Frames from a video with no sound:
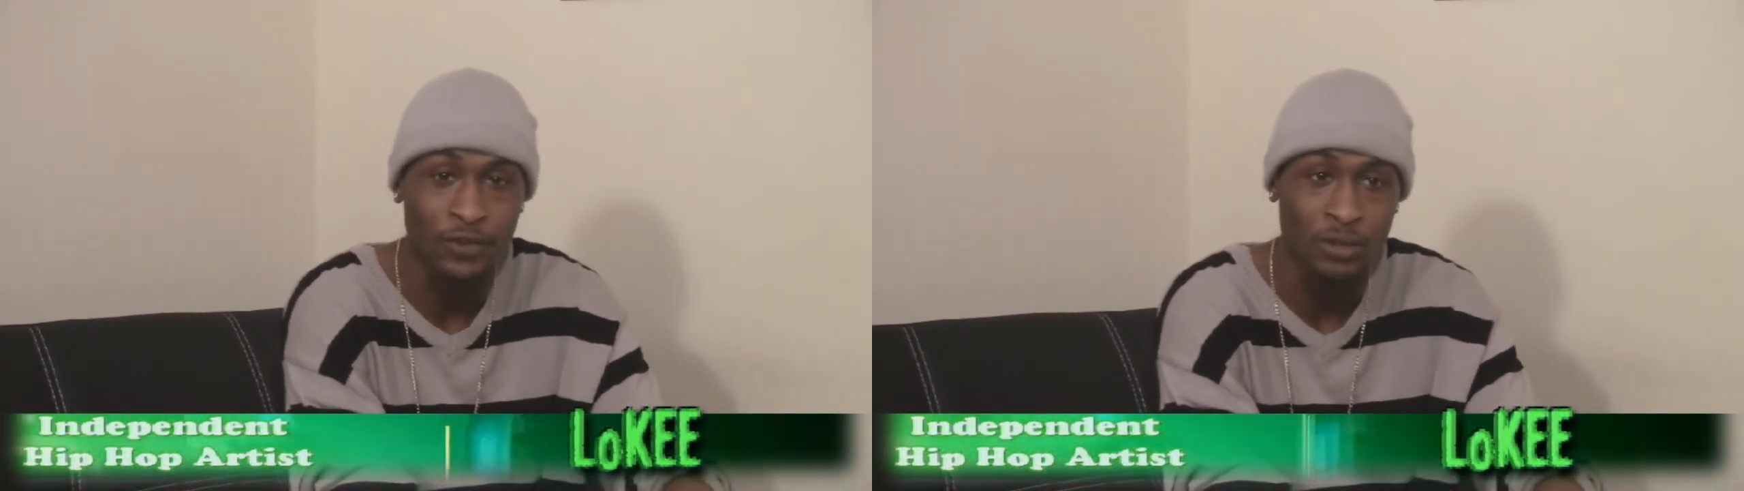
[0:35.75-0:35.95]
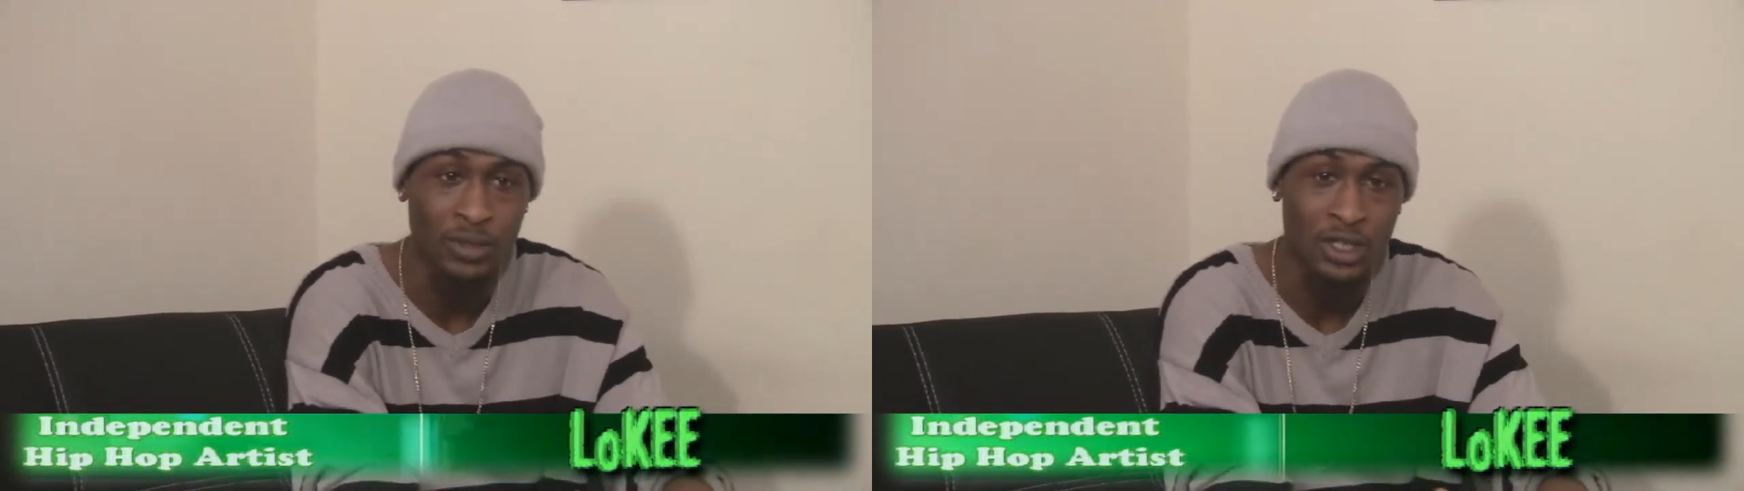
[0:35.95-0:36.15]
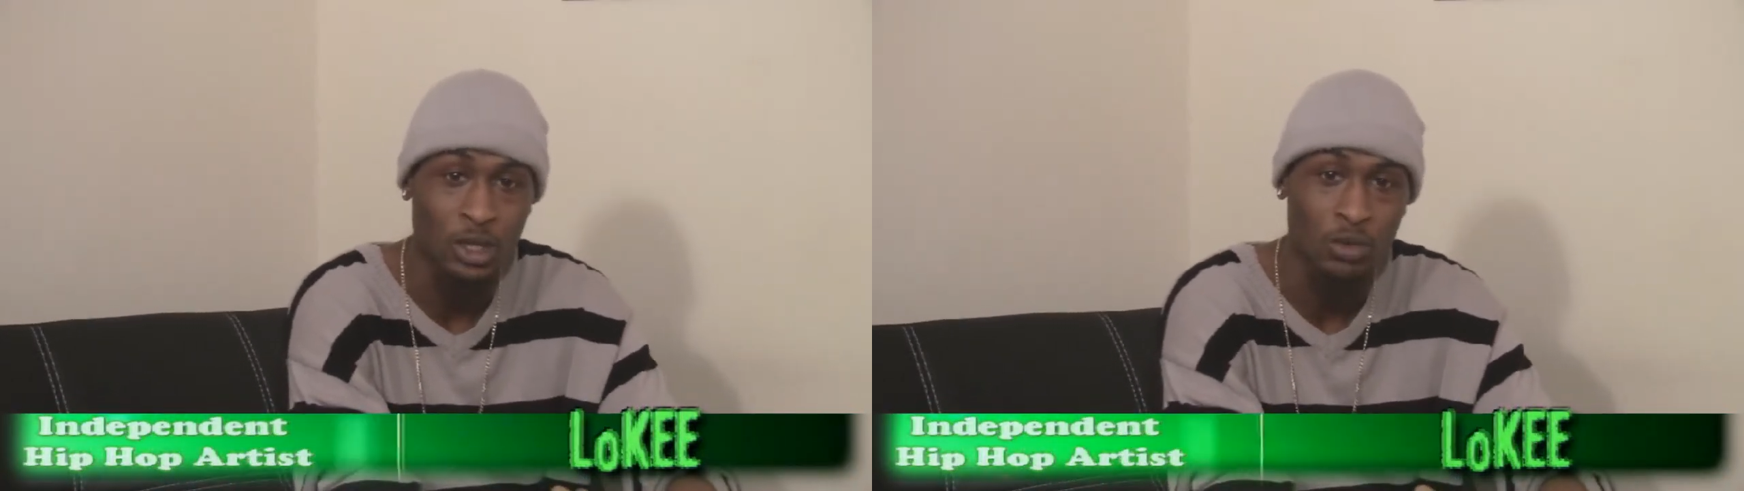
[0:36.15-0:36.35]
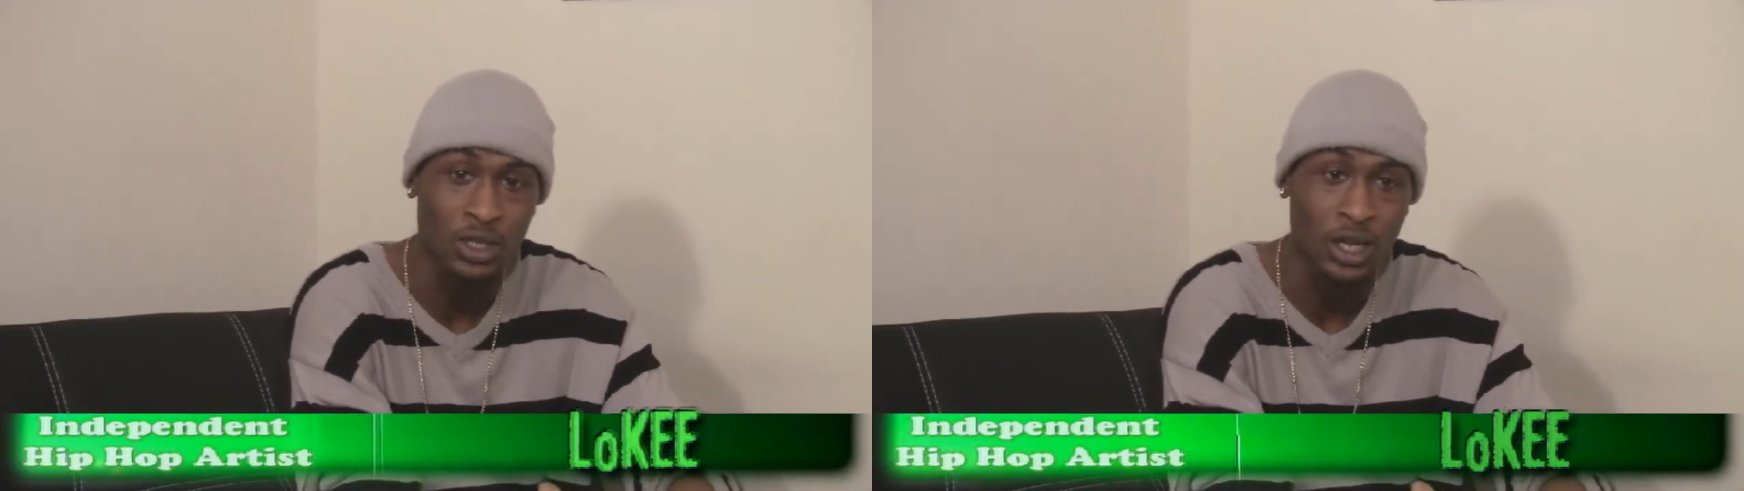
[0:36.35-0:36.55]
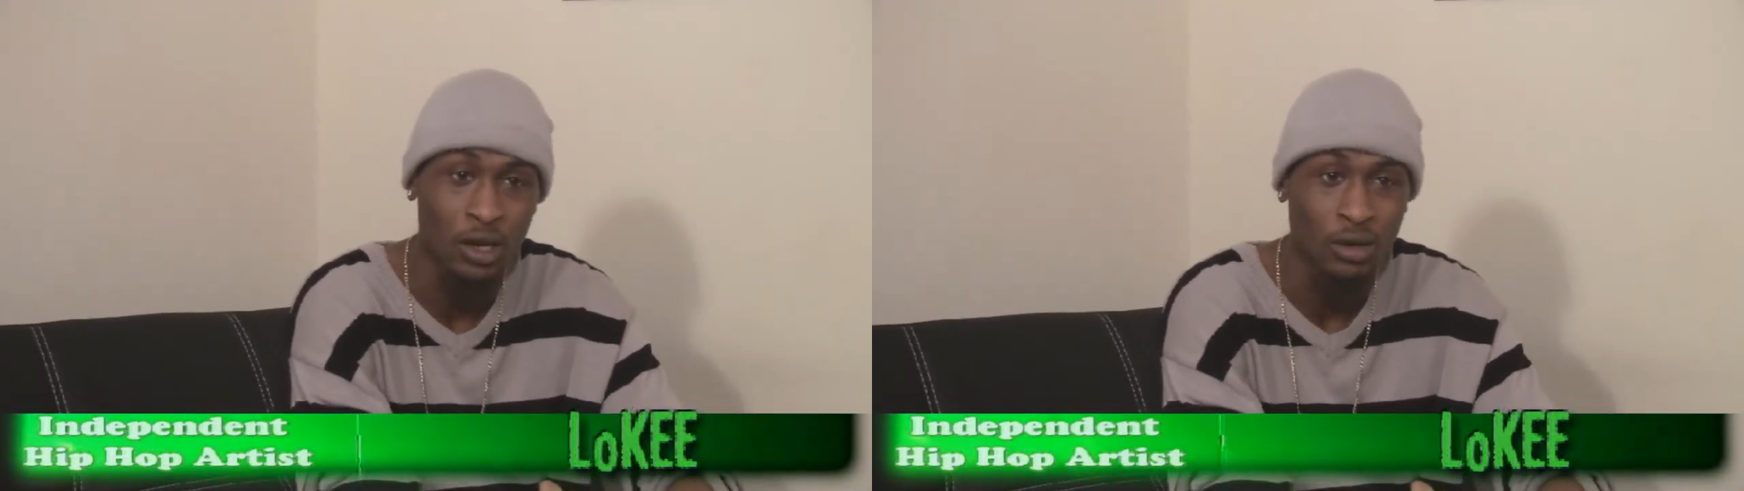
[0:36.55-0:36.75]
for me. So we
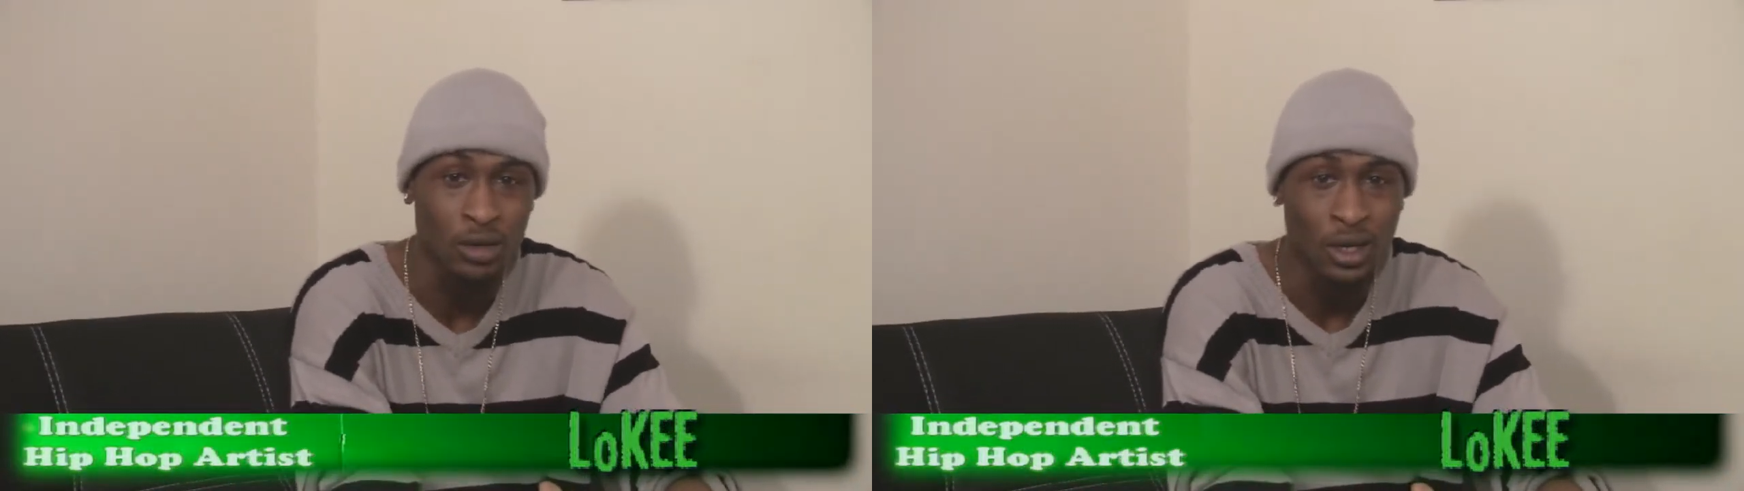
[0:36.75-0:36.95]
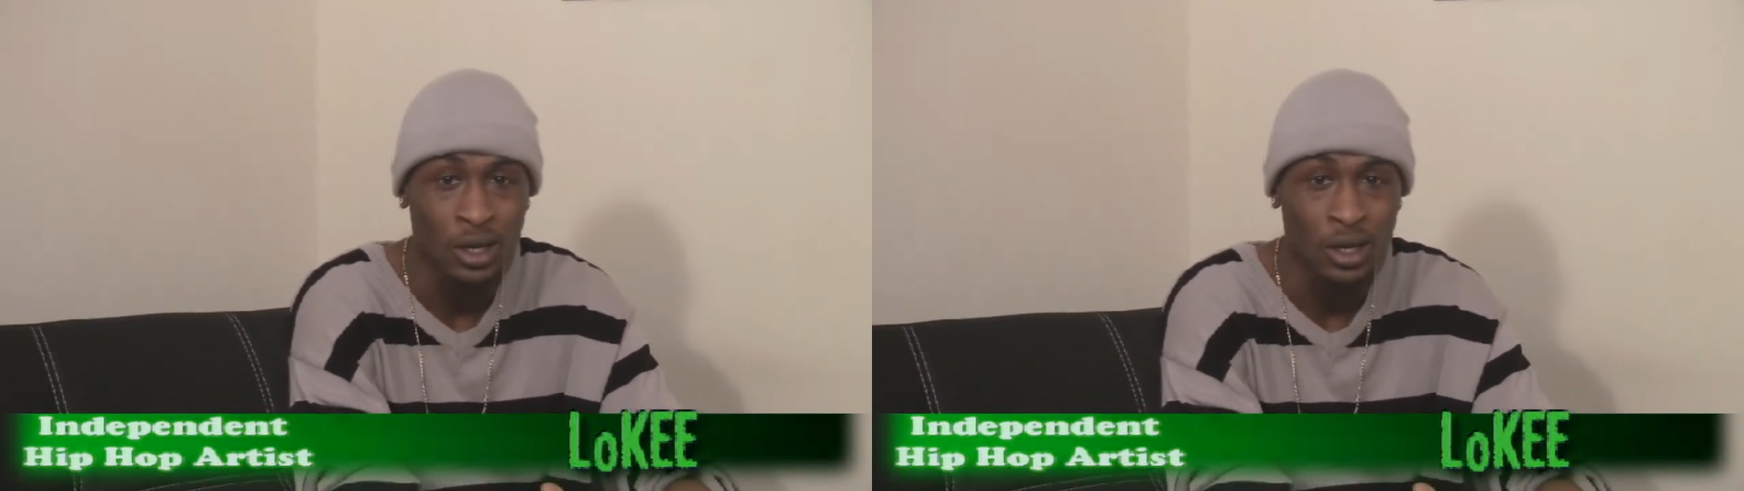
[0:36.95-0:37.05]
thought